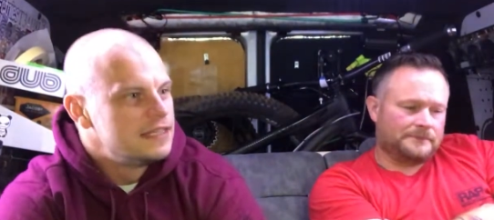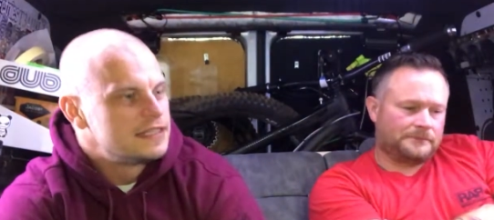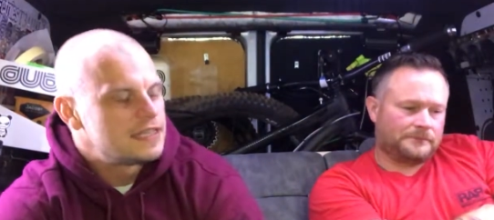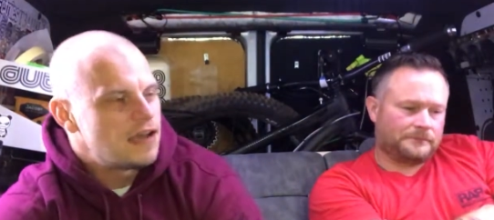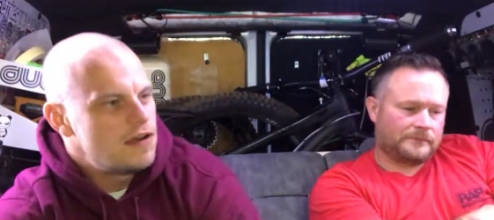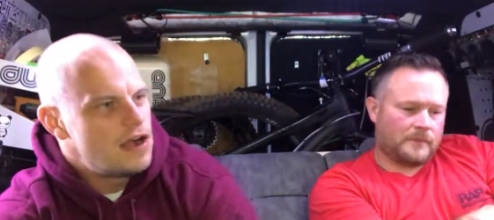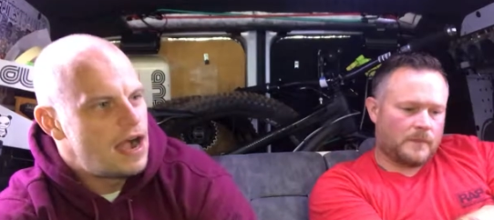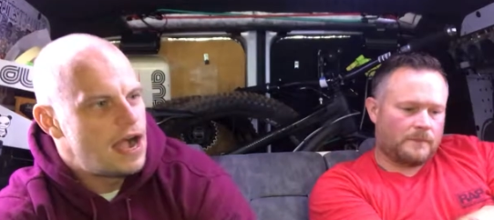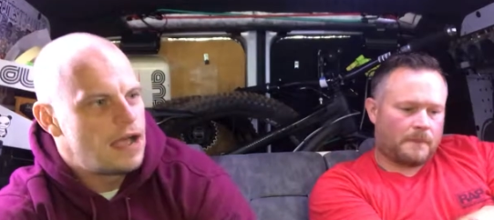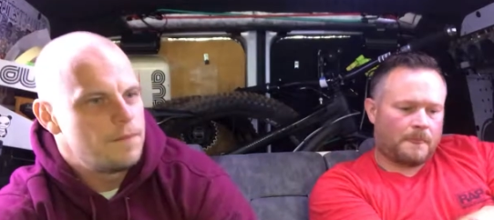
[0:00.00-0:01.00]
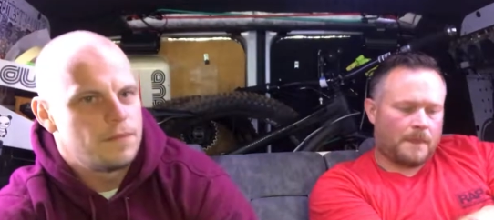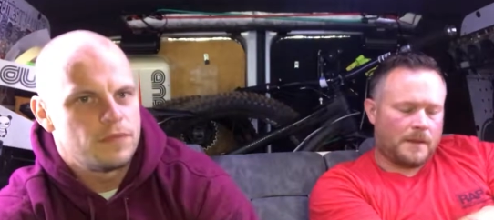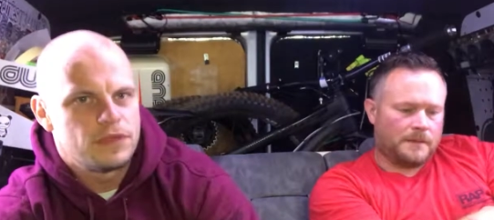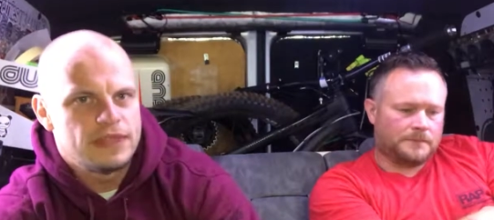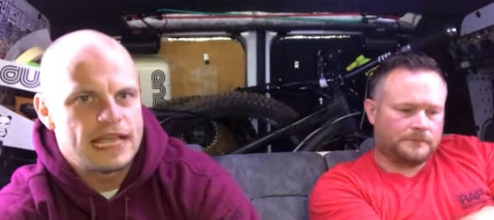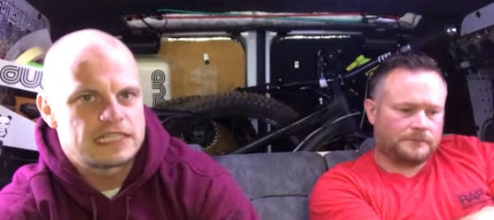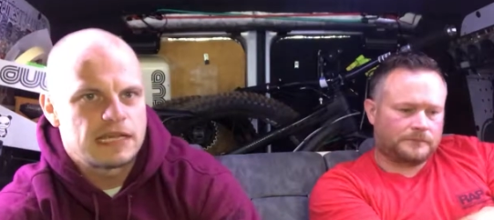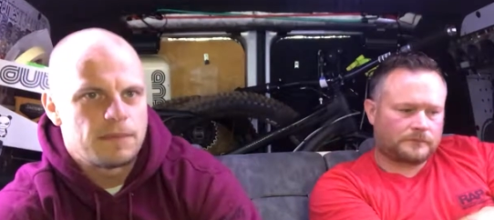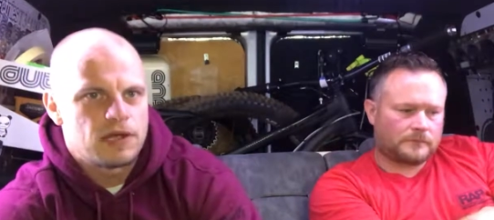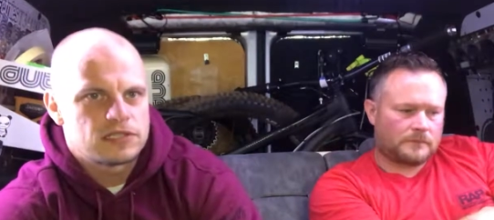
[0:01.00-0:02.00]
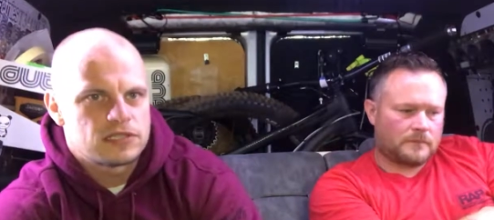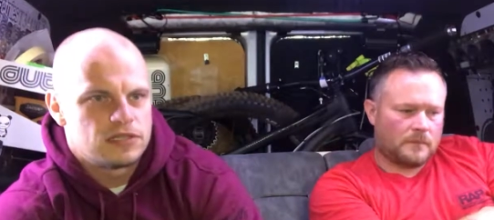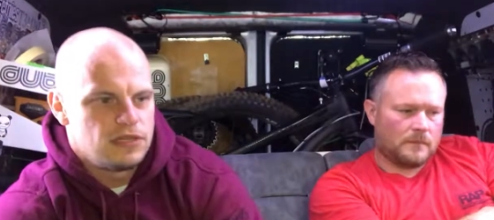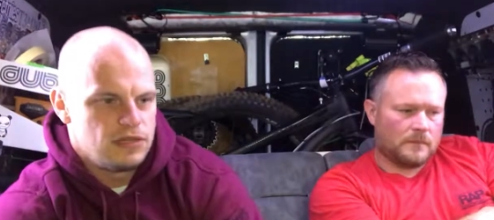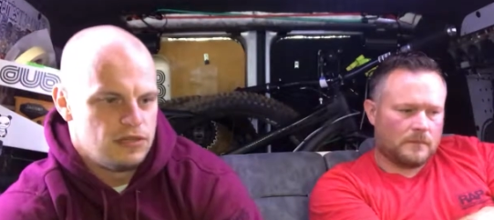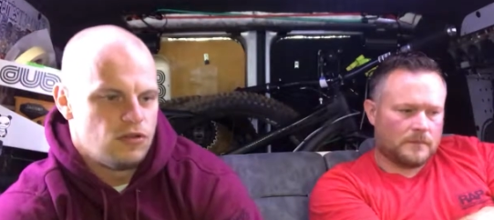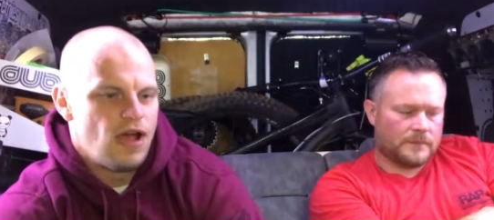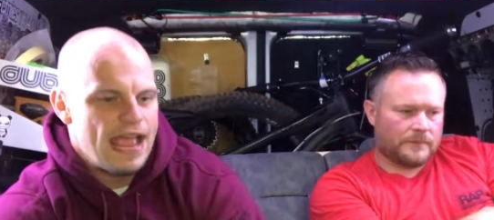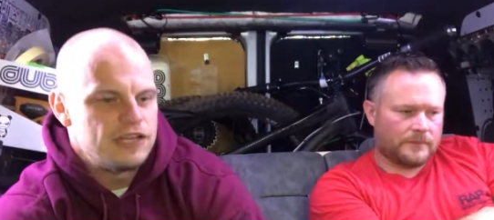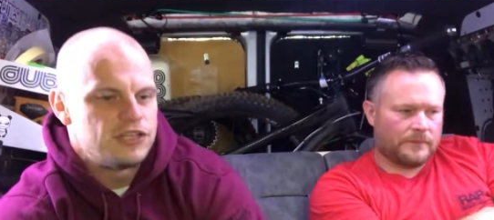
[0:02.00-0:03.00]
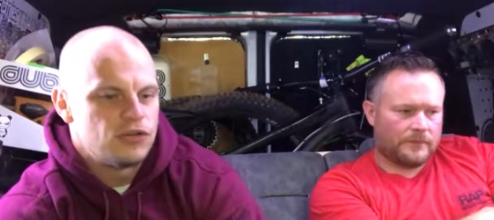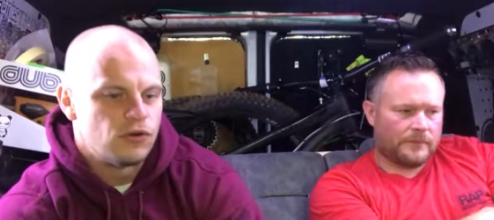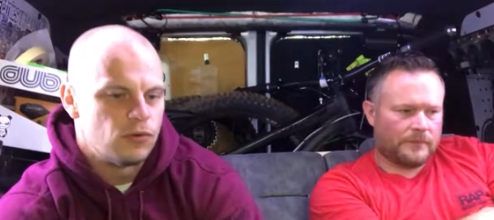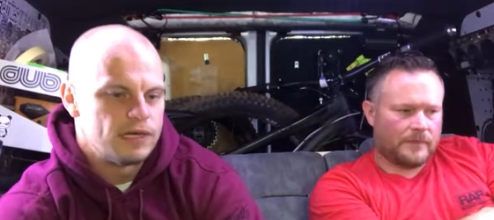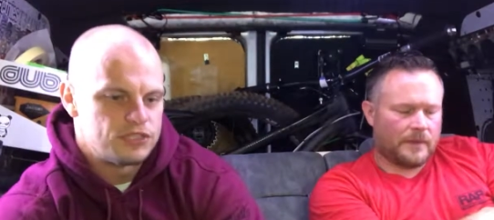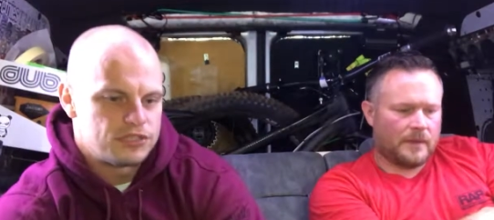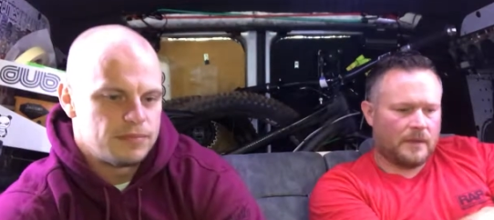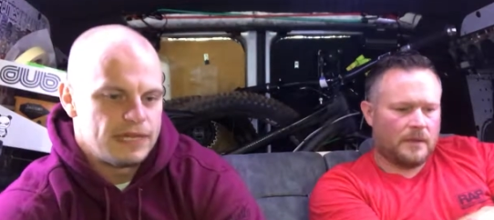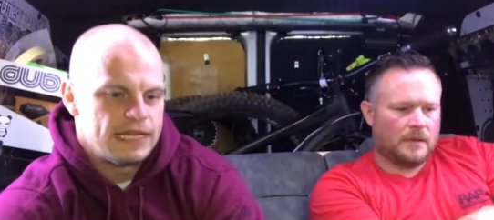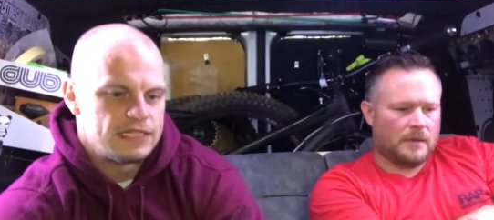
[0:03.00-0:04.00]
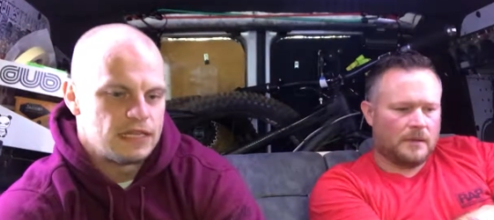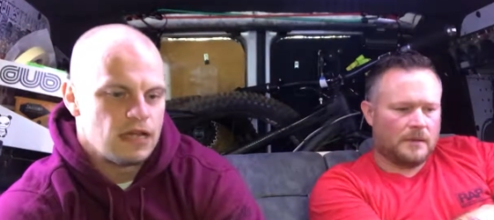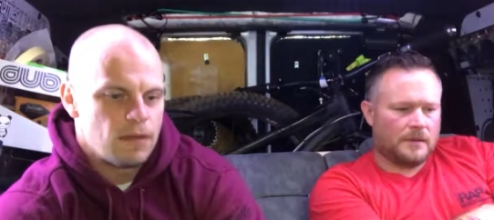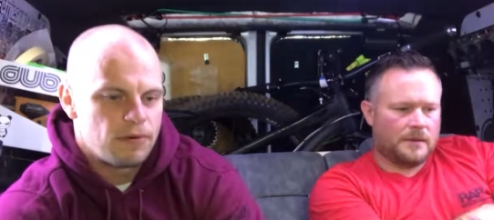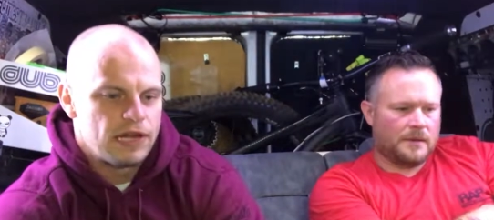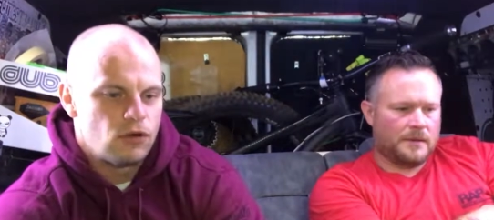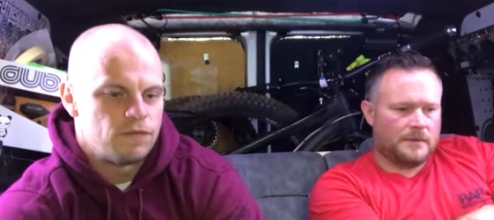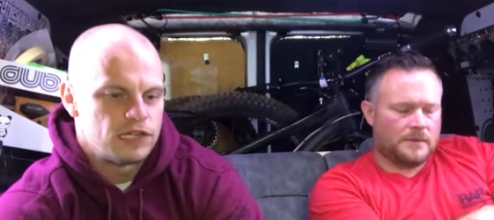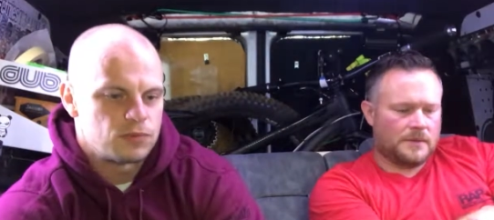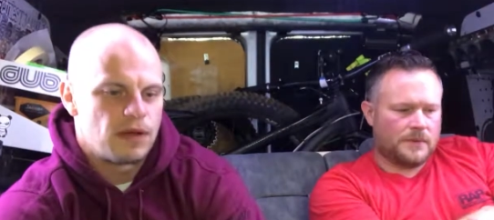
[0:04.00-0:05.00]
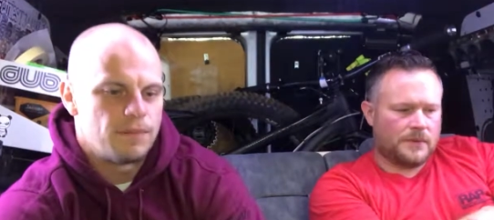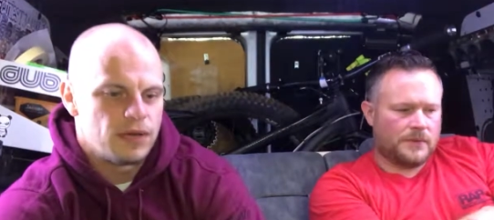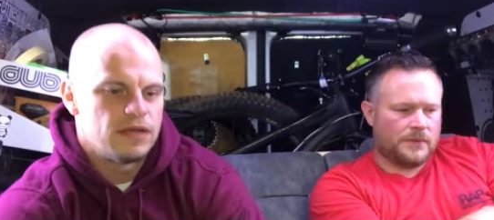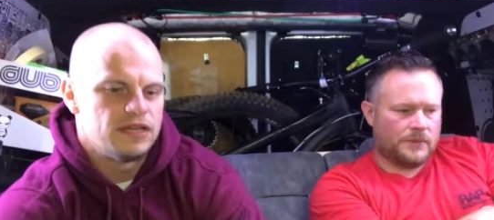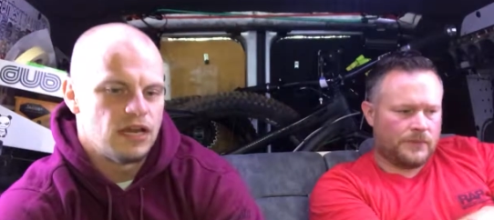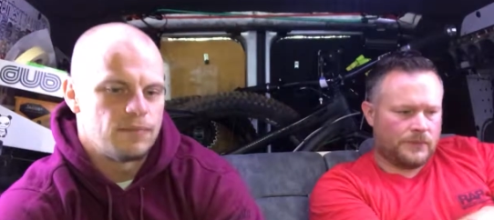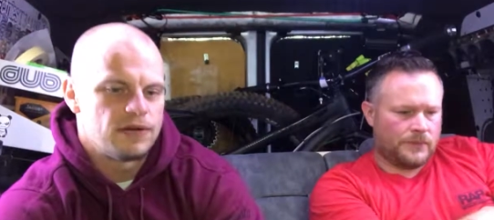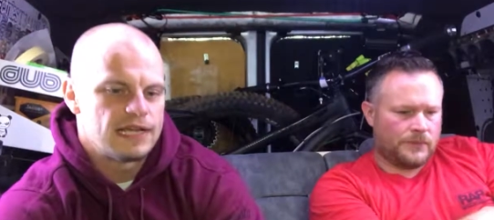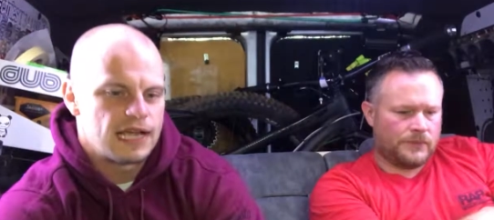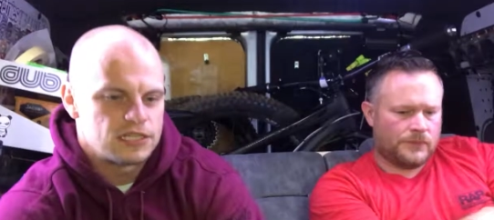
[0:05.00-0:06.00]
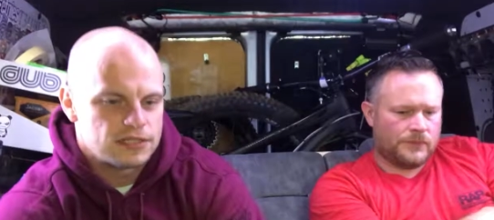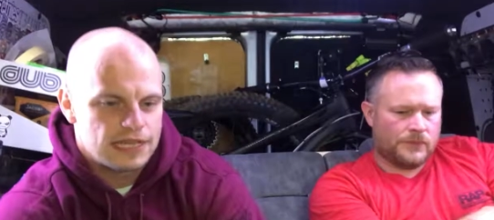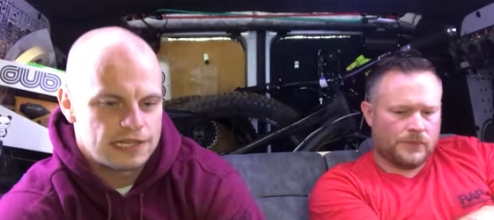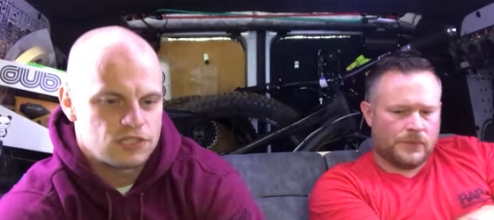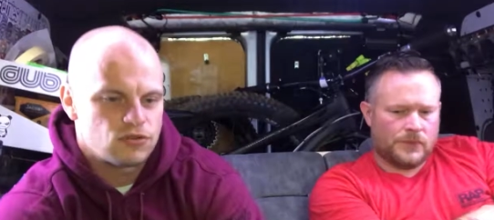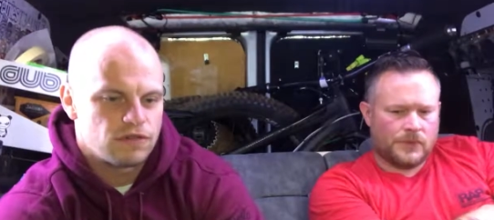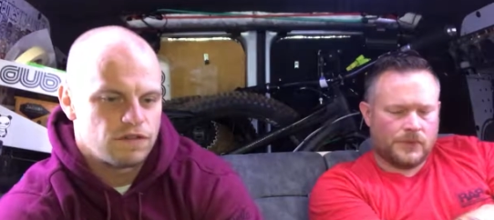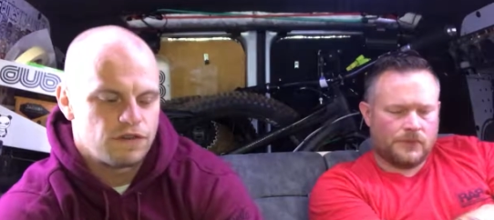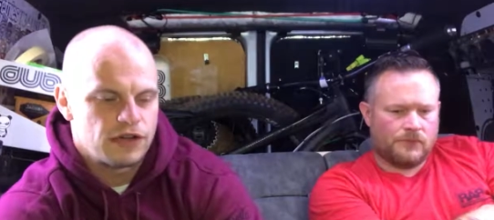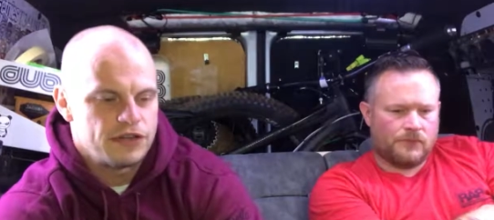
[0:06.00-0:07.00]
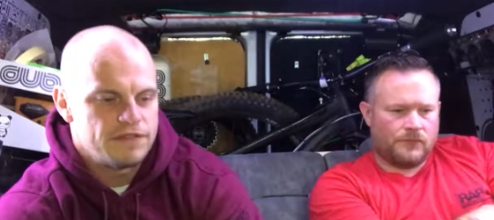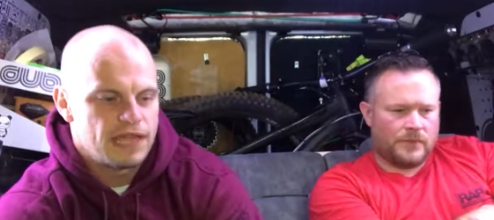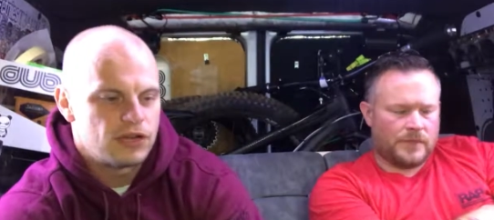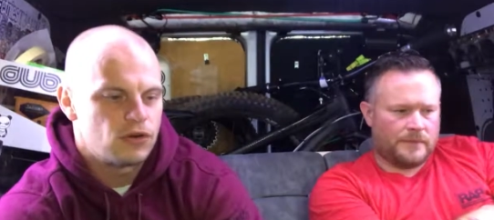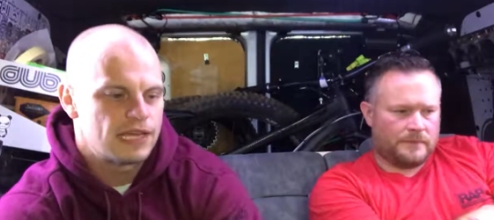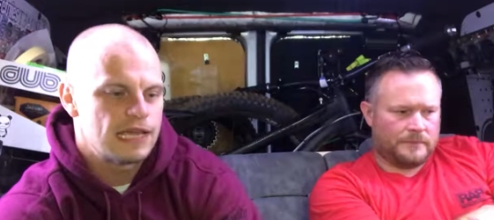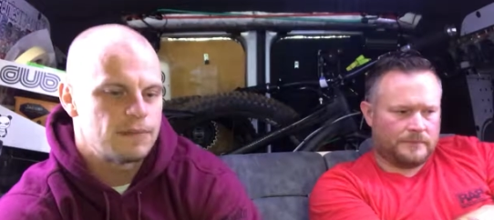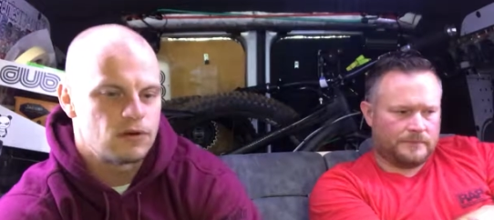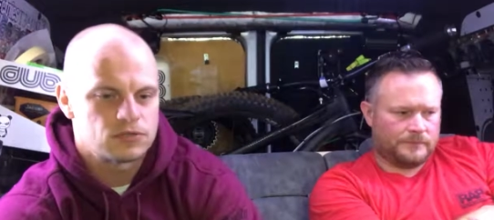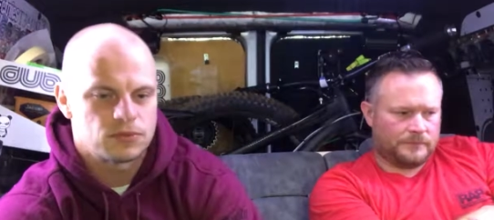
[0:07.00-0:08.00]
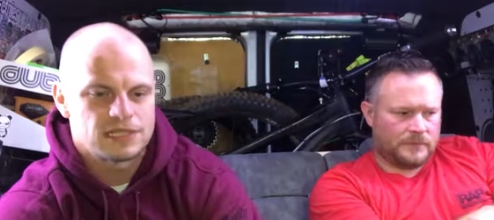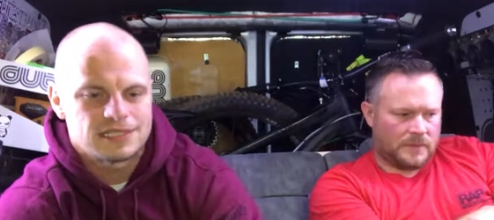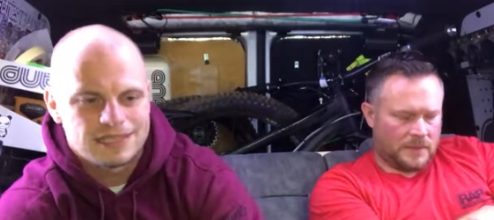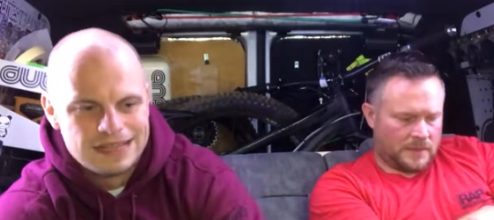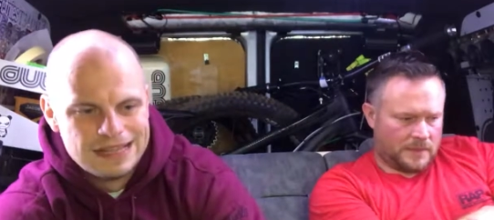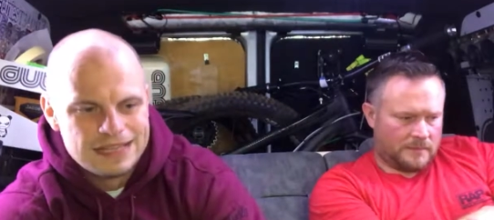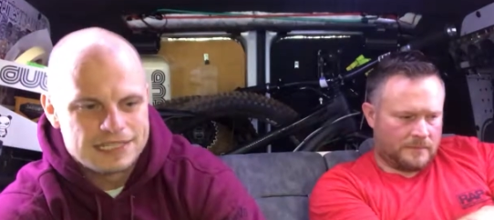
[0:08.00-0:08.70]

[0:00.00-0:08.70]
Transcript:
Speaker 1: So um, next thing past like engine oil, which to me is a, a, pretty obvious one, but you know, pretty catastrophic failure. You've then yeah. got gearbox. Well, that's yeah.